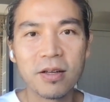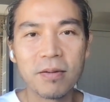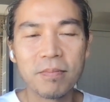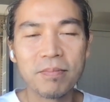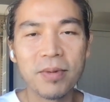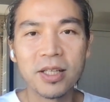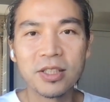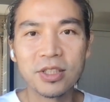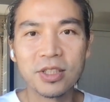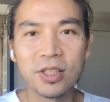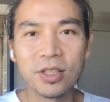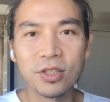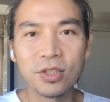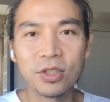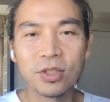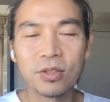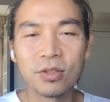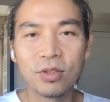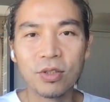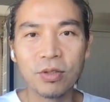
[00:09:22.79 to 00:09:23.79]

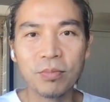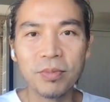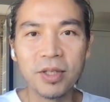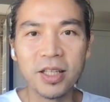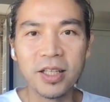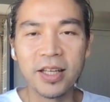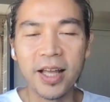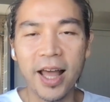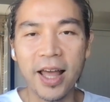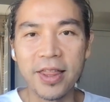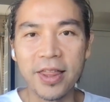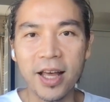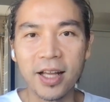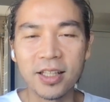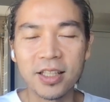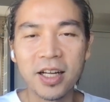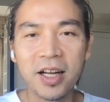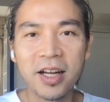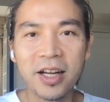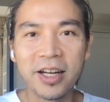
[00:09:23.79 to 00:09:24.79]
message to me at that
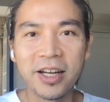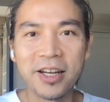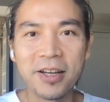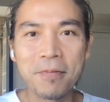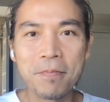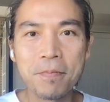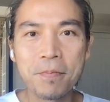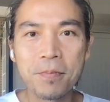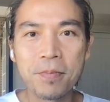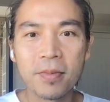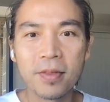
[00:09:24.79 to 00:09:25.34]
time.